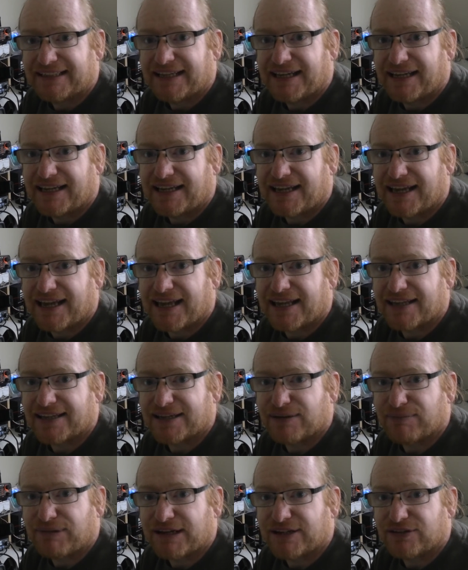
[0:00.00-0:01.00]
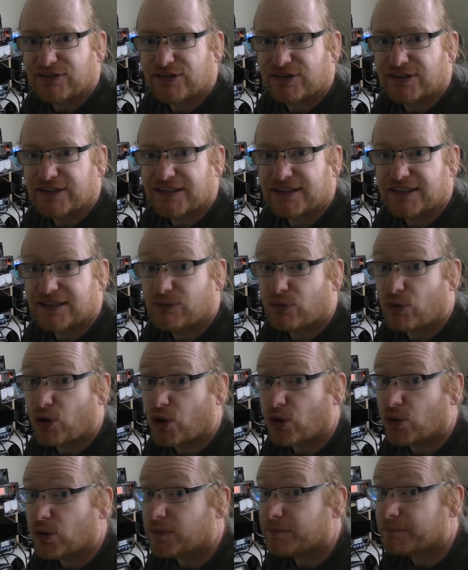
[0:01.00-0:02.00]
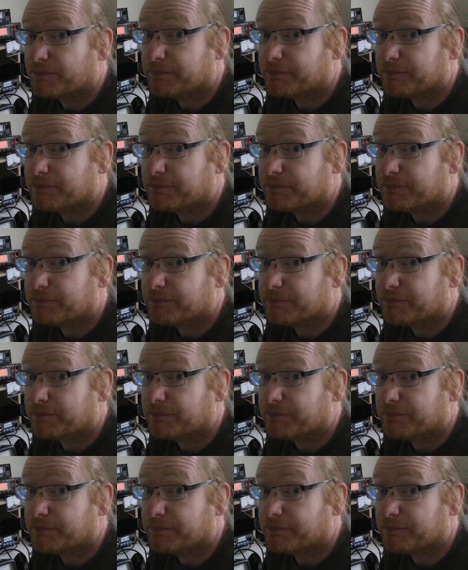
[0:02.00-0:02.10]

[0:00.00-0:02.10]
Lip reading: Yeah, I think I might have got it a little wrong.